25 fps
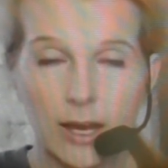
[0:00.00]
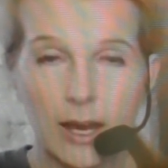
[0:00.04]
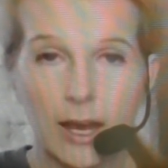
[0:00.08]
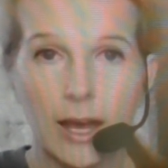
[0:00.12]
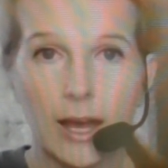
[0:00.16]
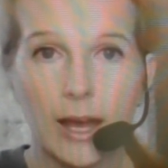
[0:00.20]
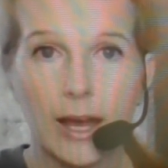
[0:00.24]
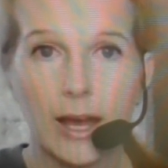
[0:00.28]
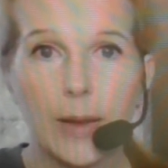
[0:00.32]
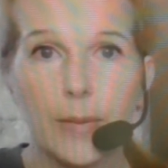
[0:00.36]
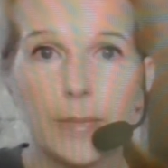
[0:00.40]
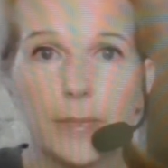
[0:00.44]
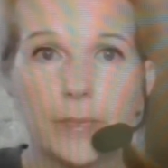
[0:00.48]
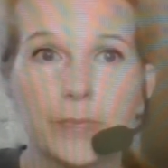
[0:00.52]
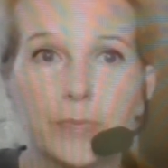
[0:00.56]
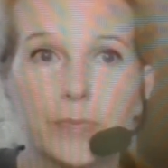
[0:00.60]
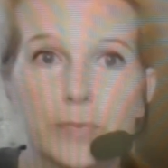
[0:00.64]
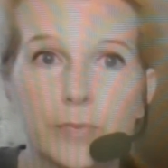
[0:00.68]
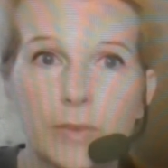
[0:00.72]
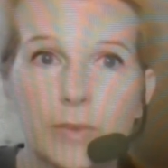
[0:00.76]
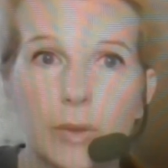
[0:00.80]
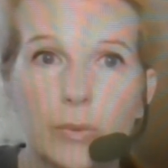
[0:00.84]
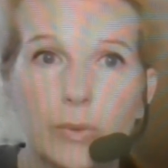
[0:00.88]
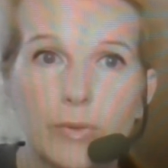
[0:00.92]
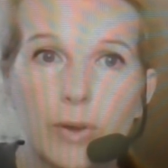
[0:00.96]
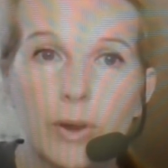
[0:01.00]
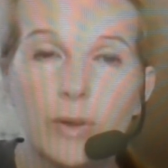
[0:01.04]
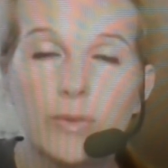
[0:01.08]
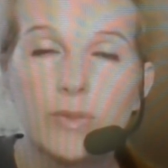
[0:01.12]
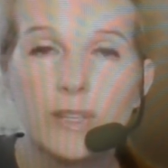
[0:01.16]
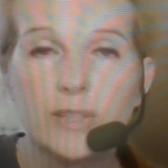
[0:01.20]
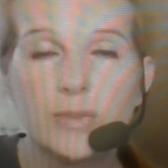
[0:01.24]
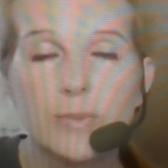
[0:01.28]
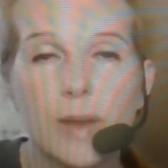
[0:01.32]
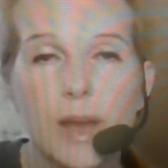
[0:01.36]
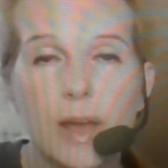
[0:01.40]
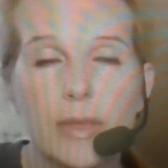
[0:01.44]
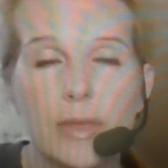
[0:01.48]
And we've heard
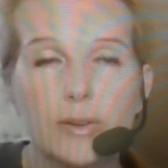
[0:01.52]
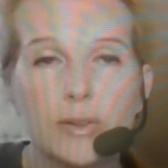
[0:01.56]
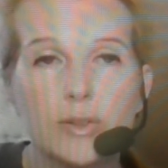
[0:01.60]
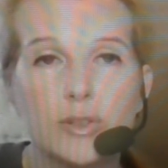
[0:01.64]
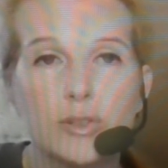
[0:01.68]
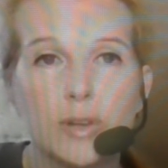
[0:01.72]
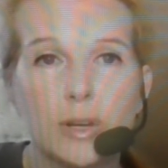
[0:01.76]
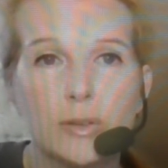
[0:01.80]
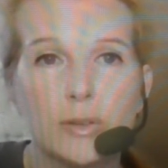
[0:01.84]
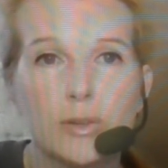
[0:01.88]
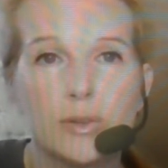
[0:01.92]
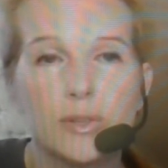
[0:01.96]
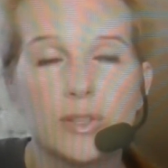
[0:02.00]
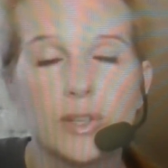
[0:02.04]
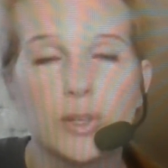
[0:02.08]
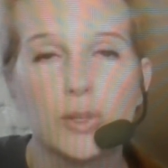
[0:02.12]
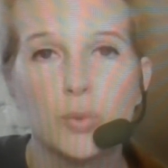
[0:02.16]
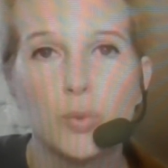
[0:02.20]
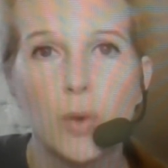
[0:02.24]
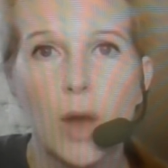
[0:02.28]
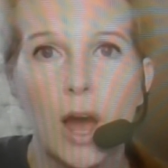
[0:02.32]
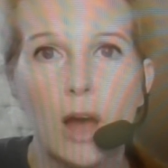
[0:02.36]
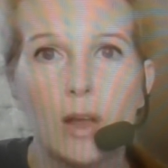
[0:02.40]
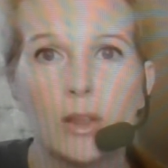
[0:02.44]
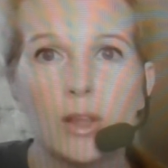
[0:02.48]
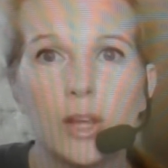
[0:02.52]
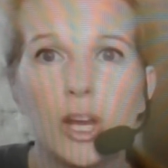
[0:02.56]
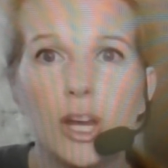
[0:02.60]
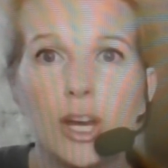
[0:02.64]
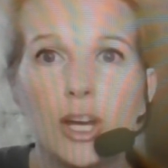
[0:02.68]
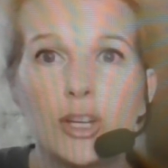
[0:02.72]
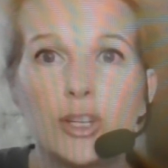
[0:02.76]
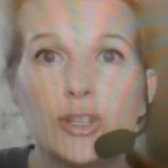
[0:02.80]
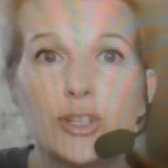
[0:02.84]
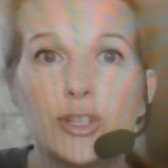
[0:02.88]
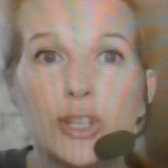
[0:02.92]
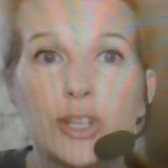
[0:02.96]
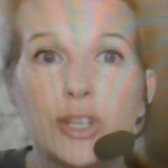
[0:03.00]
this from other instructors as well.
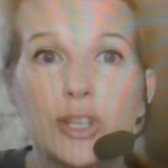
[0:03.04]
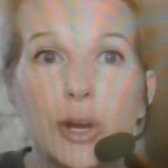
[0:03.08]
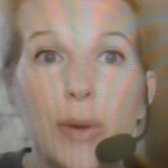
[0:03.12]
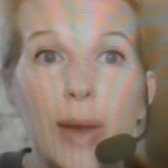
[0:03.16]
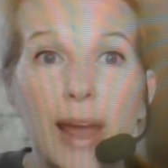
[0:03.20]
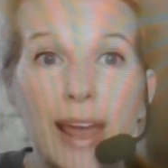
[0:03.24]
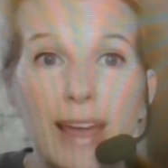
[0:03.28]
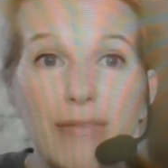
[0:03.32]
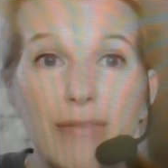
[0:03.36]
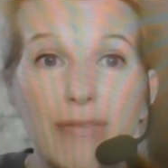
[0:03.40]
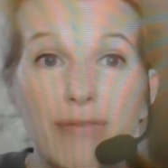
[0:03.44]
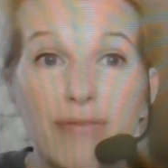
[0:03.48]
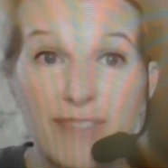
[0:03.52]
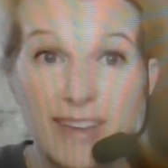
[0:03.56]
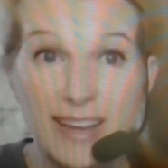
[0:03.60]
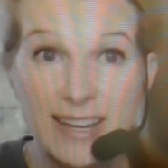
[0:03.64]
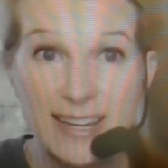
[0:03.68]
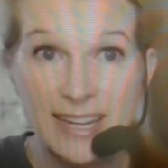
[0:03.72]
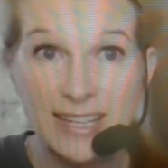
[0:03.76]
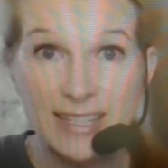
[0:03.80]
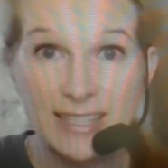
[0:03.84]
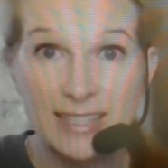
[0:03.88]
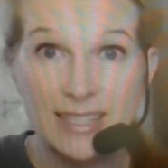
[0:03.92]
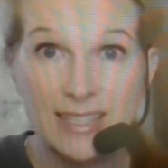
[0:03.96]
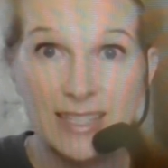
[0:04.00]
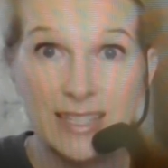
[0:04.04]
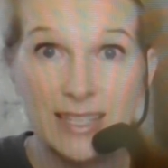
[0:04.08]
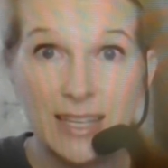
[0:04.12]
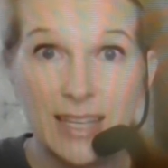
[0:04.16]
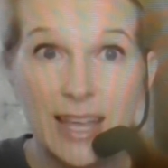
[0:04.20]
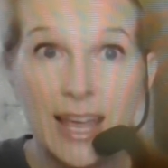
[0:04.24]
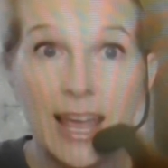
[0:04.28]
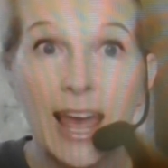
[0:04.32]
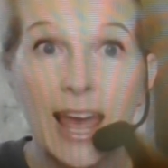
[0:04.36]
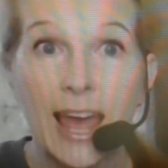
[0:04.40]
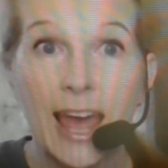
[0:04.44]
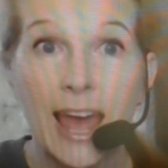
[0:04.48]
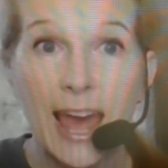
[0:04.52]
So a fitness
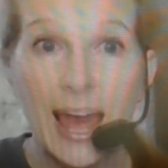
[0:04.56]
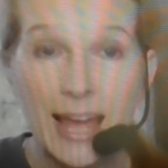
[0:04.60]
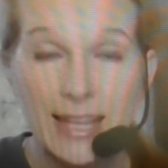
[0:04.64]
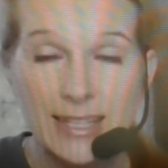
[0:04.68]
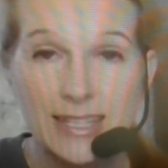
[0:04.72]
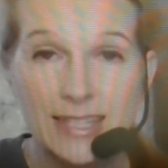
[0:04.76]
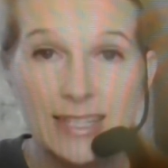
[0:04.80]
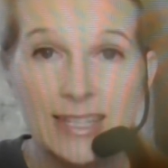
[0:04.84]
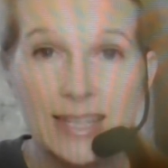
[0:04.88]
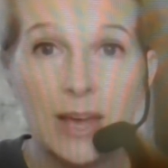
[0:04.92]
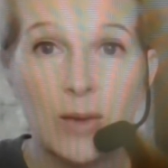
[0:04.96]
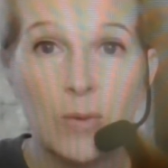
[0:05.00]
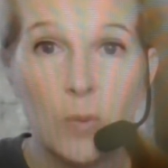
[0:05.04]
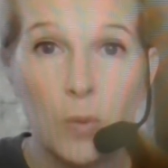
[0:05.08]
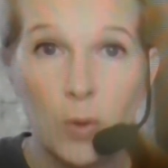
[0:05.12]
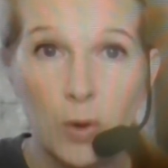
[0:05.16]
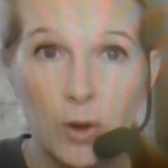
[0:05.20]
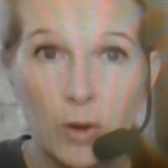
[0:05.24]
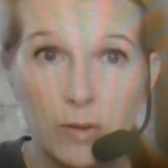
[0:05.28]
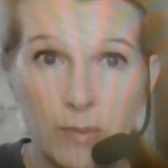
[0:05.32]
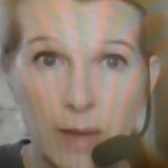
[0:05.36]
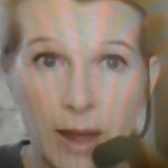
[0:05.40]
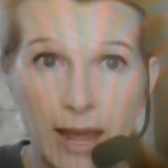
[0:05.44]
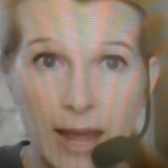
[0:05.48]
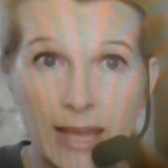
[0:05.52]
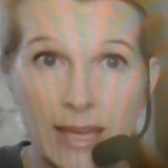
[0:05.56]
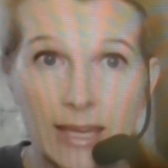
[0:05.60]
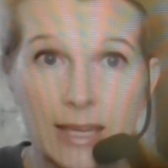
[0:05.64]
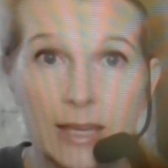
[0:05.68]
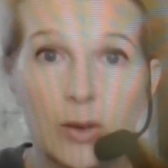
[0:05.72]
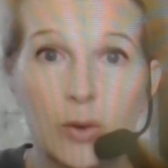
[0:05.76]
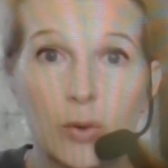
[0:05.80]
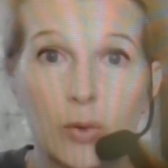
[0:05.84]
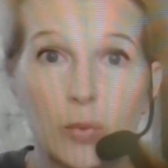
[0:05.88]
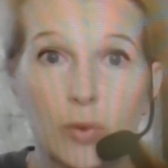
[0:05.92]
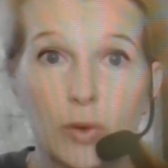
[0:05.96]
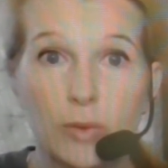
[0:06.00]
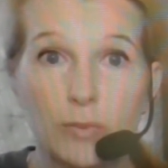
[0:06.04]
headset worn mic
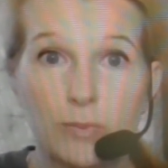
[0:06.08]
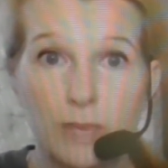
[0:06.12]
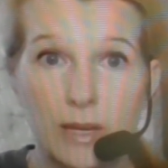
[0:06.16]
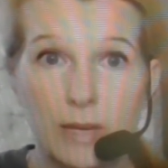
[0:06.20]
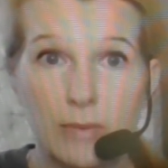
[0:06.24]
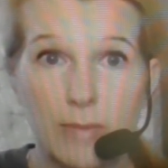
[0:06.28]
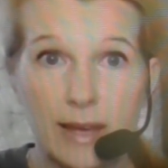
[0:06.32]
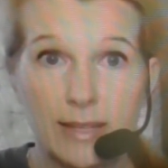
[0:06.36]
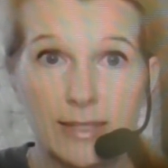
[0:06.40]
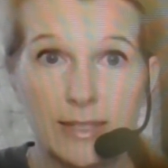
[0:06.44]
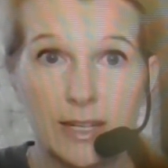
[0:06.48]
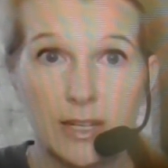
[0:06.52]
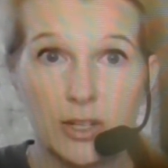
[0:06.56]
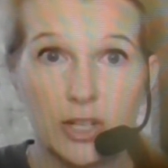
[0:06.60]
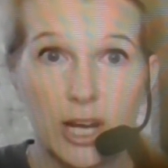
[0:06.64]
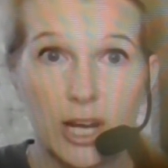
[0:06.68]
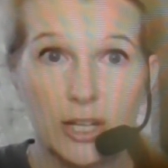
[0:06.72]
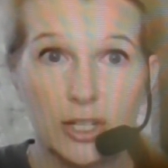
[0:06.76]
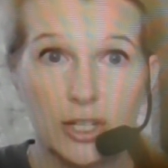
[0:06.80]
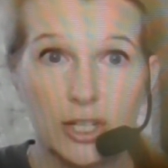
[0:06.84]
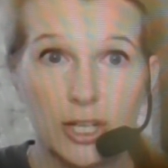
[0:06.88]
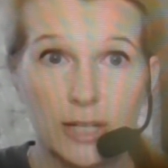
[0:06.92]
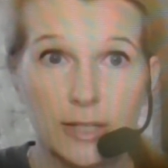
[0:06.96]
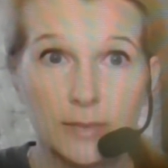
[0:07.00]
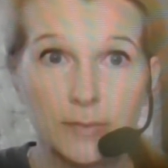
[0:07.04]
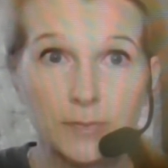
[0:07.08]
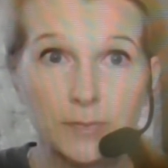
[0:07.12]
would be my suggestion.